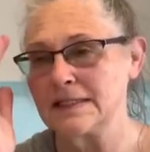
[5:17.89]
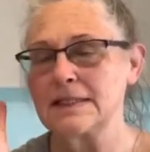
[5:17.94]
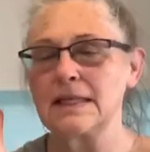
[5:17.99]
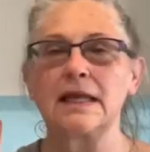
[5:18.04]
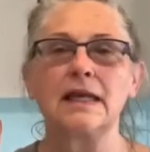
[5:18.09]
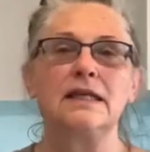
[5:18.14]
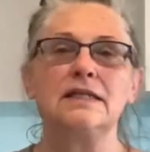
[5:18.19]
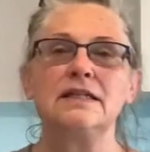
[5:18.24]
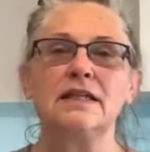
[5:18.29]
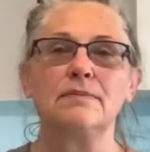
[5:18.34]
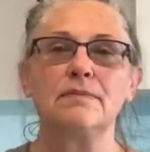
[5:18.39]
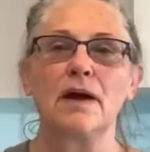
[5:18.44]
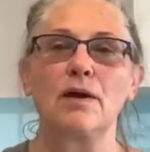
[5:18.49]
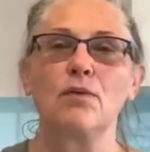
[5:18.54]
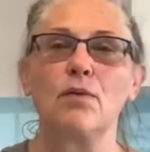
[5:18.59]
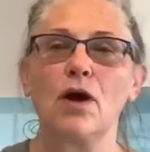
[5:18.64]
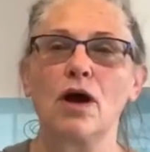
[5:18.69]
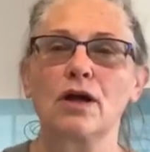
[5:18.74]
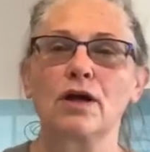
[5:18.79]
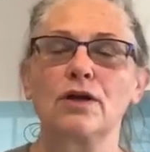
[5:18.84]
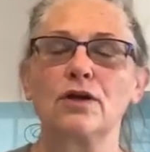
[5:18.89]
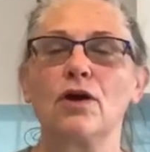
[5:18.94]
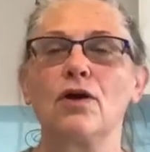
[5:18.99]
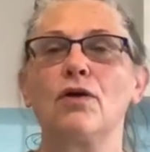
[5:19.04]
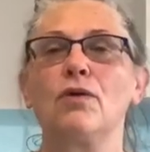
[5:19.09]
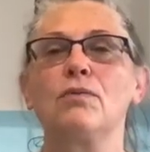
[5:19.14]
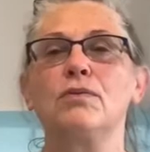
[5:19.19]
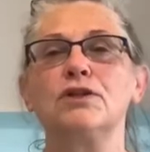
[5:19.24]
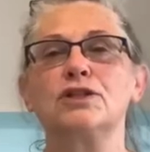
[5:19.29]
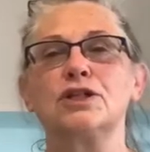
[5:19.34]
Then I did my walk at
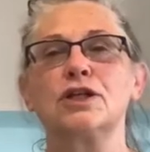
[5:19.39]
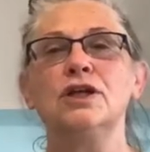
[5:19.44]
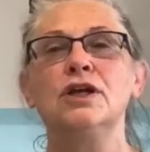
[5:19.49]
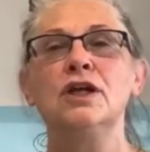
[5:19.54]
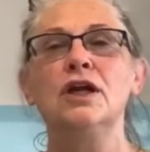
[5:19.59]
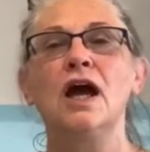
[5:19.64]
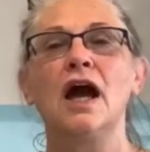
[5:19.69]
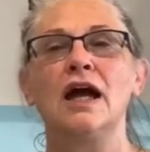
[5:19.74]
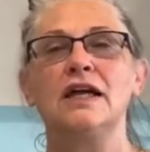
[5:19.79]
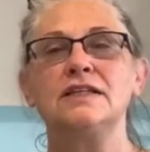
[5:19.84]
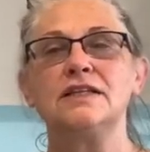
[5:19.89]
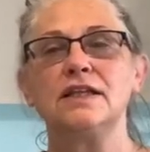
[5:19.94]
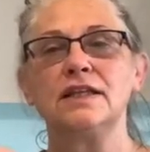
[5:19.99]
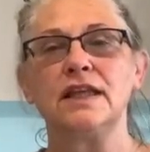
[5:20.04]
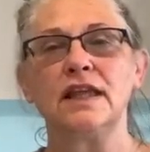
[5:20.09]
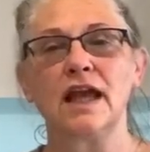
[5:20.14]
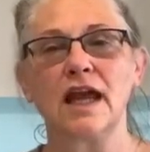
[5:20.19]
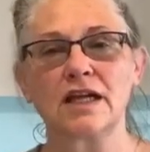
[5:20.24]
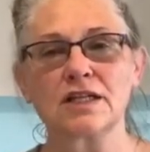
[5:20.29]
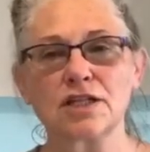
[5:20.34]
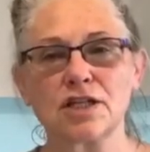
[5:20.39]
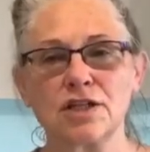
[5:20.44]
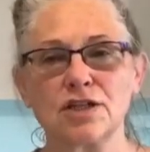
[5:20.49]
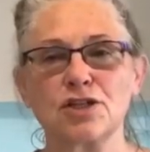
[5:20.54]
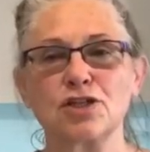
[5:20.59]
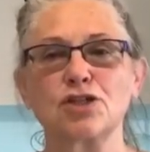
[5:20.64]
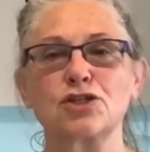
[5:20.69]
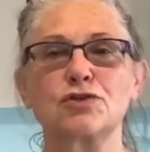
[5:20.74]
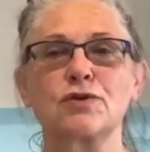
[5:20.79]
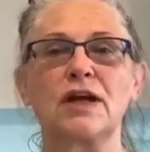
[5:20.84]
home, which I did actually the
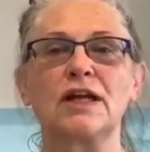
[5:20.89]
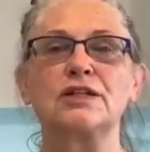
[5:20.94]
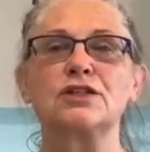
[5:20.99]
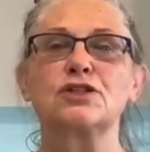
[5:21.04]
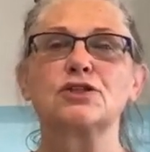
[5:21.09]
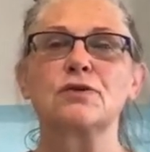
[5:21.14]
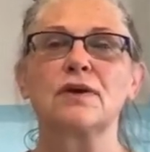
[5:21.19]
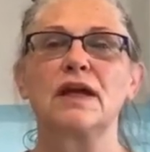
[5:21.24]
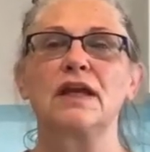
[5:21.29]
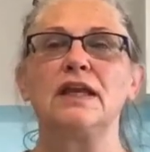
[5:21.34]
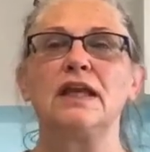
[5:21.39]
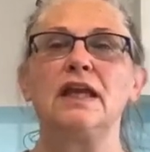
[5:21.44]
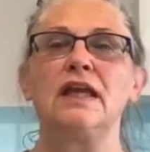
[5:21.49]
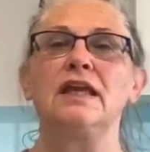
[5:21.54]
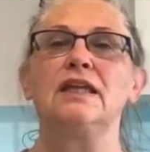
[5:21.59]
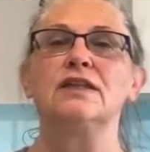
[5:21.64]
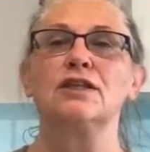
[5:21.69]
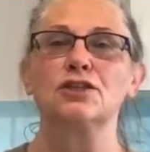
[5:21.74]
strength training,